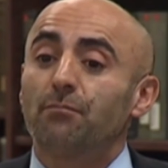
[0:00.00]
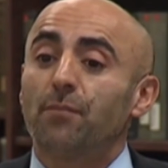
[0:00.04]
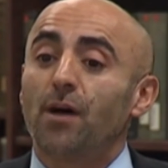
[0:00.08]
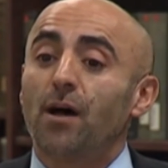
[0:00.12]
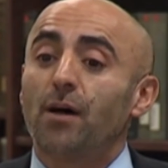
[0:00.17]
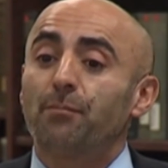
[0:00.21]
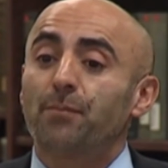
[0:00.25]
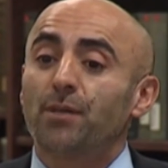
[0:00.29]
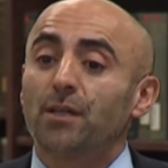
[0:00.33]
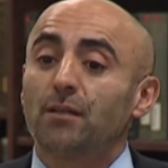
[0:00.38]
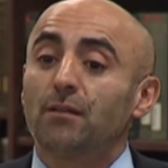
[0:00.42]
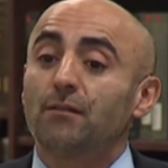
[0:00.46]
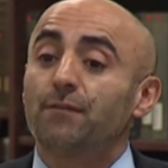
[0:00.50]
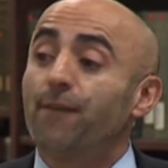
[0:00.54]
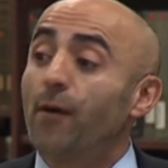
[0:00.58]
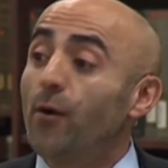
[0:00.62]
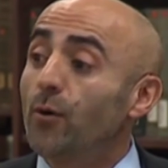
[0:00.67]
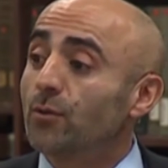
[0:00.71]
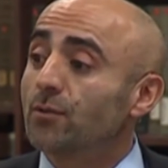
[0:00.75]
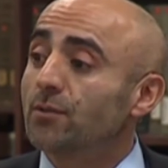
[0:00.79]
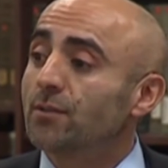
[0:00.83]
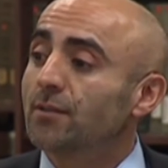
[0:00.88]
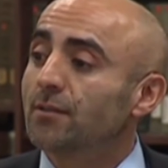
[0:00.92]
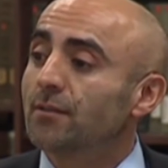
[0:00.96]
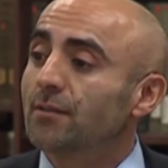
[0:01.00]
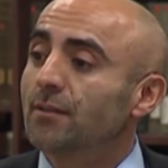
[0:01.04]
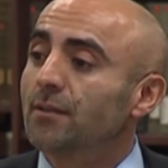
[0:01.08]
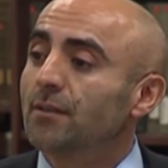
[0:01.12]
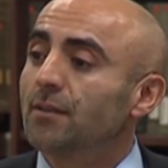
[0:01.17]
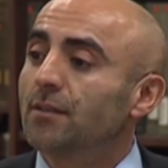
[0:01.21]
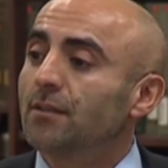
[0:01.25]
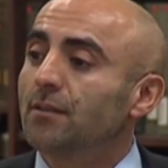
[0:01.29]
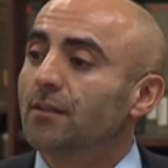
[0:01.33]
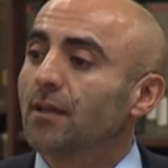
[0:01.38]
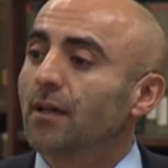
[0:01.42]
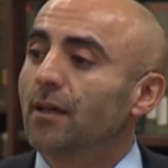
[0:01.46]
popular vote.
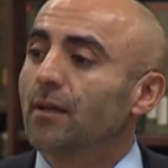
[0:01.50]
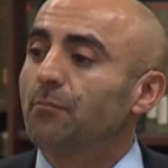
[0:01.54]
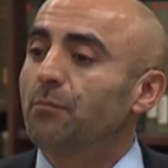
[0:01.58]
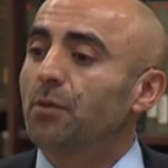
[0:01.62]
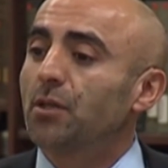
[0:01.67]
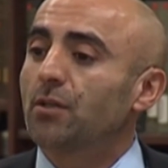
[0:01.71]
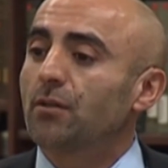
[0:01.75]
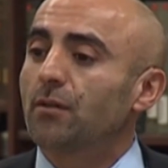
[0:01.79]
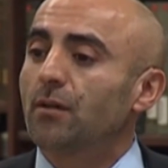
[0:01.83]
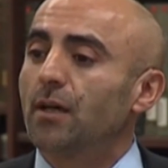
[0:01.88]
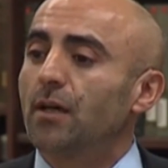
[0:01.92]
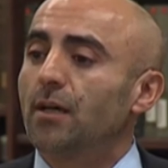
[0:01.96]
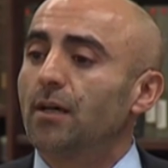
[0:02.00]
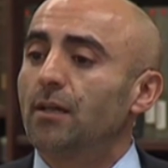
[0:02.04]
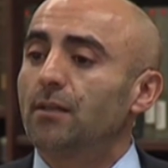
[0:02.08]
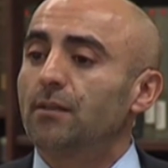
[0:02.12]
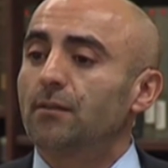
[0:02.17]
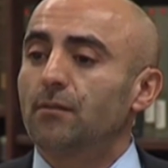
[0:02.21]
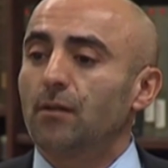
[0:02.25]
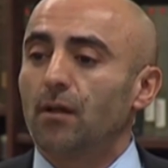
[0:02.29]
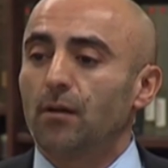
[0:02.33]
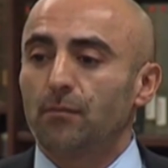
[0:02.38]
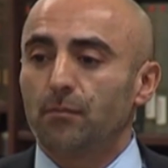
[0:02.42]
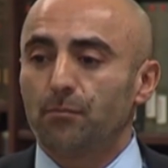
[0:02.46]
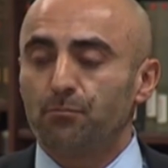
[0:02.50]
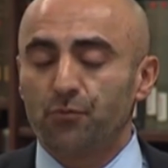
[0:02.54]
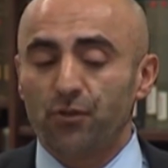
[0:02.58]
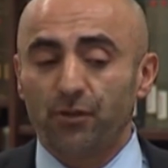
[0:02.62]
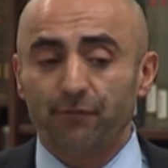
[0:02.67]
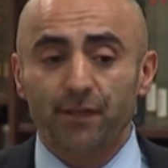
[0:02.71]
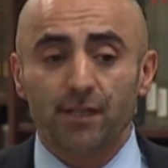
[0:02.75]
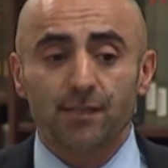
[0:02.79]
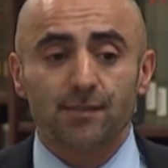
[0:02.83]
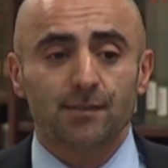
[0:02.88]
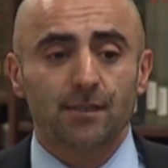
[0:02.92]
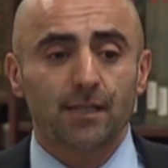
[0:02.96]
Be uh,
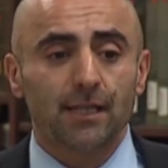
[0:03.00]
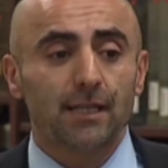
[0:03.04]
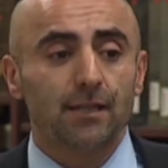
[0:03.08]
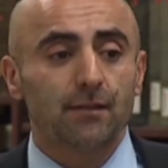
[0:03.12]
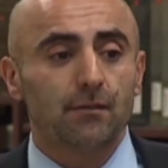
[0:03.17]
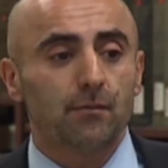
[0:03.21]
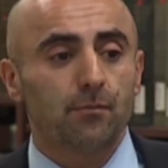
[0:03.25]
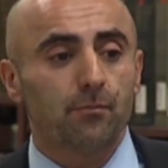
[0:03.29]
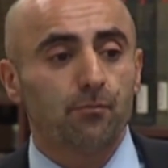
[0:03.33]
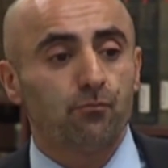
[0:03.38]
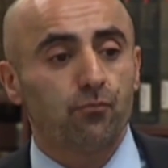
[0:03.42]
previously,